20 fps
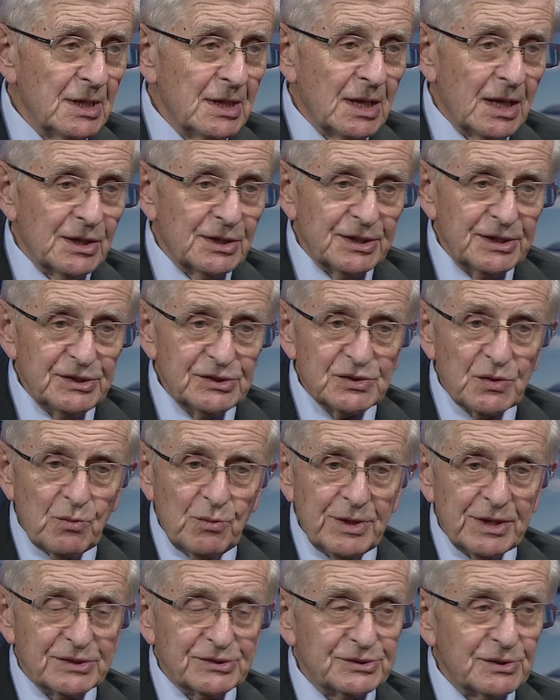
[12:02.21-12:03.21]
At least
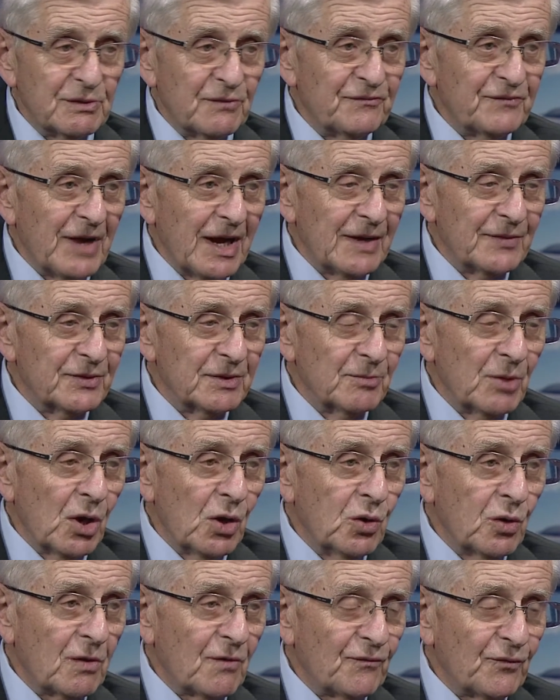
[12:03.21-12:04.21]
we can still find them,
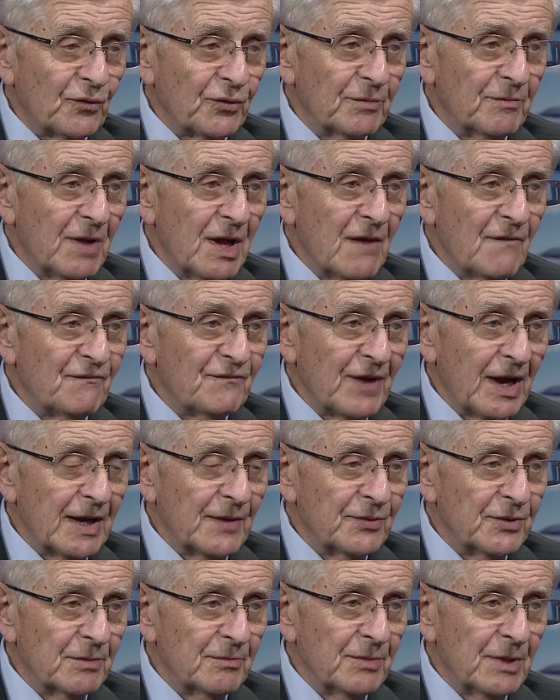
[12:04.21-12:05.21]
look for them,
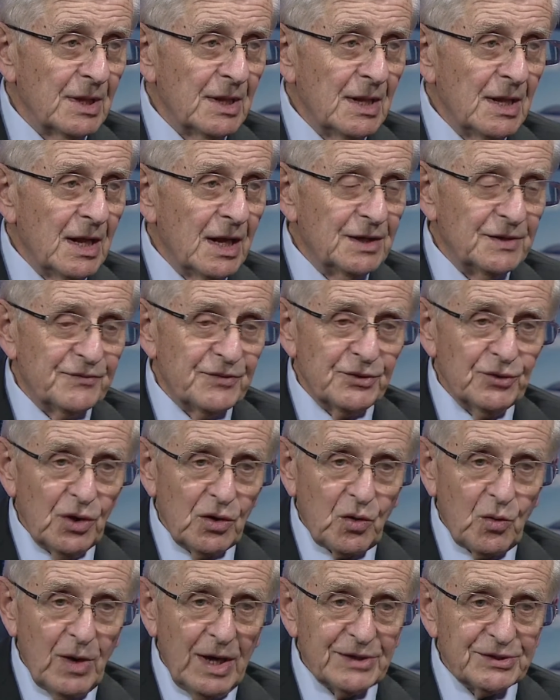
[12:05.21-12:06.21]
find them, and if they're
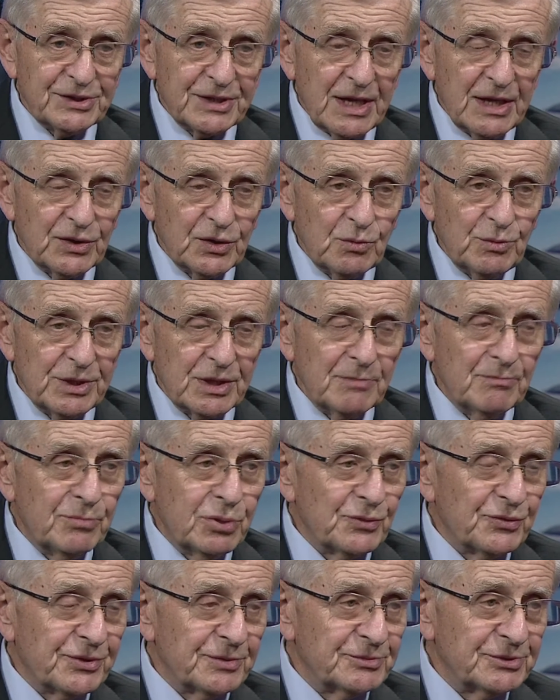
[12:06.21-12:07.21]
not quite together, we can
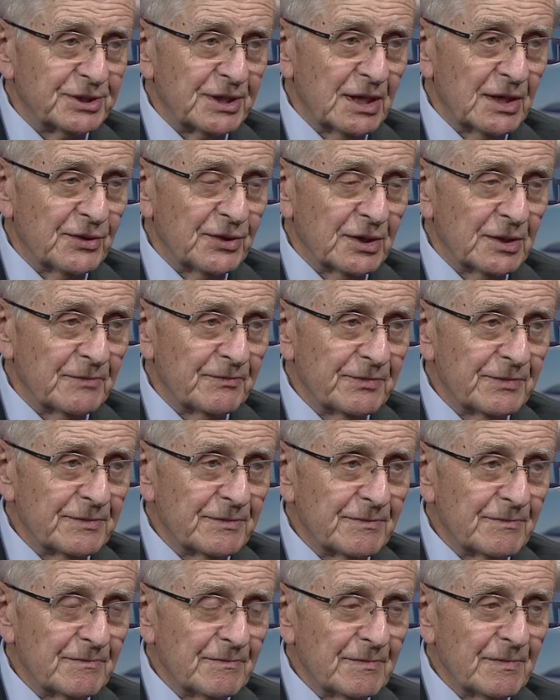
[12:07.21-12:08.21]
put them together.
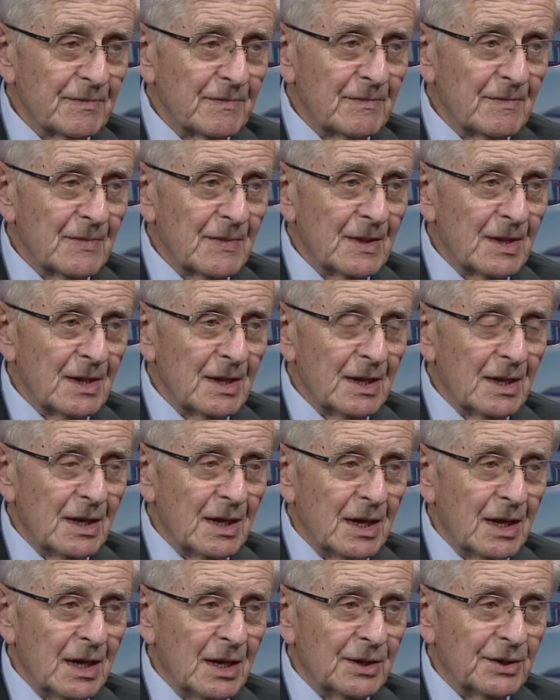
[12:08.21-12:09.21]

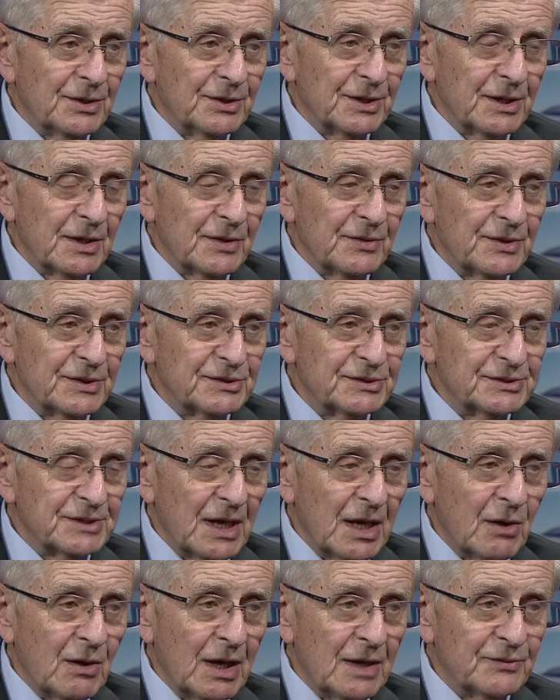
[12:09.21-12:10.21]
And this is
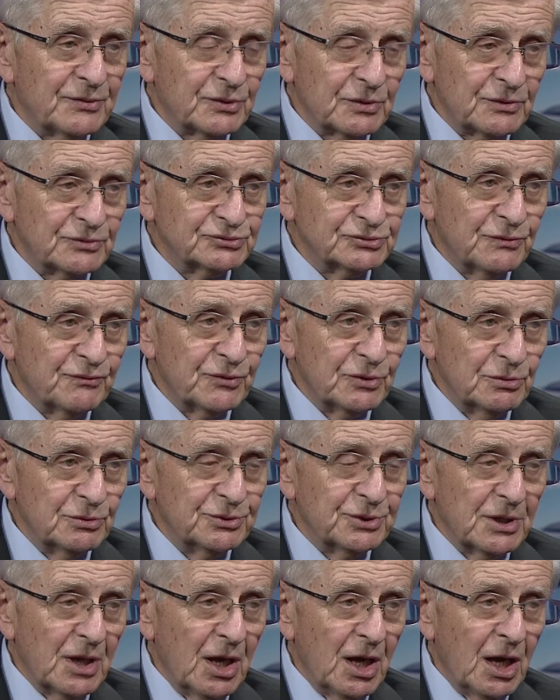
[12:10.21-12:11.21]
how I've sort of reviewed
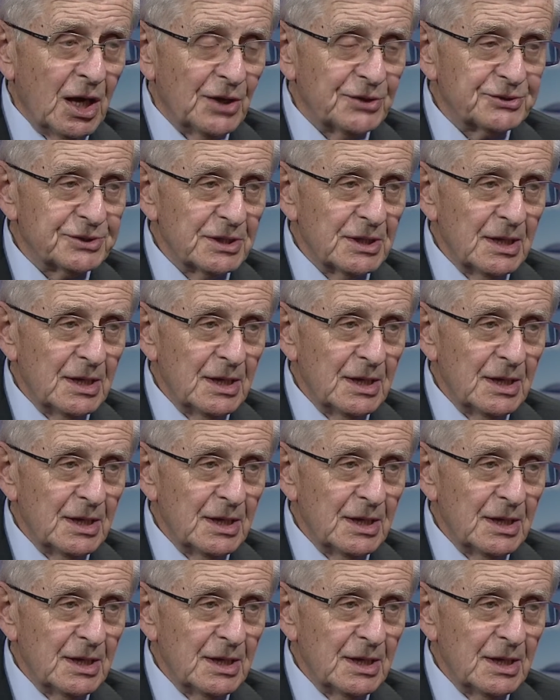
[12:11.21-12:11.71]
art.